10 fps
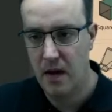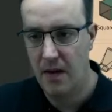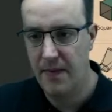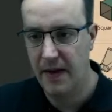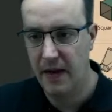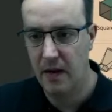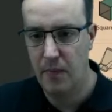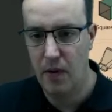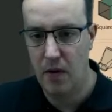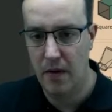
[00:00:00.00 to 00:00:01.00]
I'm then going to
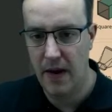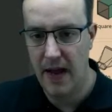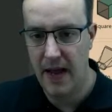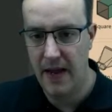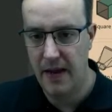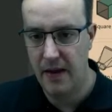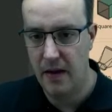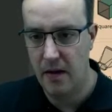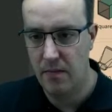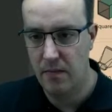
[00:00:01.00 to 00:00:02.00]
put on
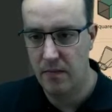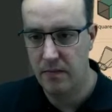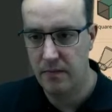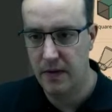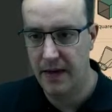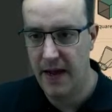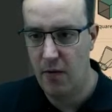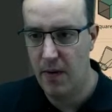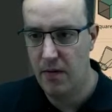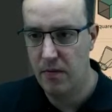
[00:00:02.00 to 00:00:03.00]
an
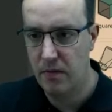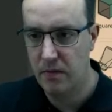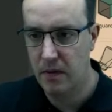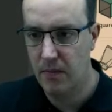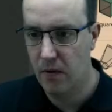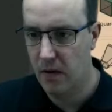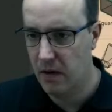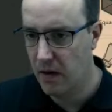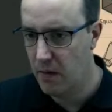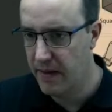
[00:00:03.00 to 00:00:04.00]
elbow. I'm not going to
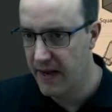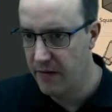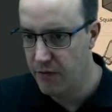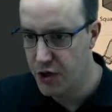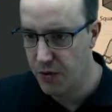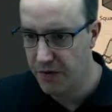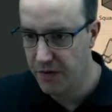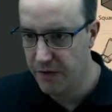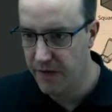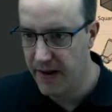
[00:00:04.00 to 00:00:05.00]
go with any
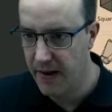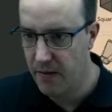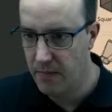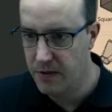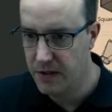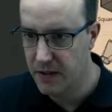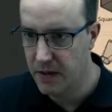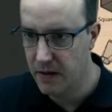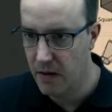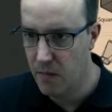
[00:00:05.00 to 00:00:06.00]
reducers for now. I'm just going
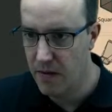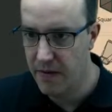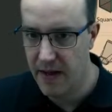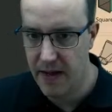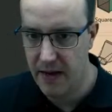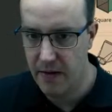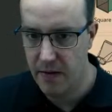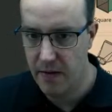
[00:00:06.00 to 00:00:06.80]
to go with a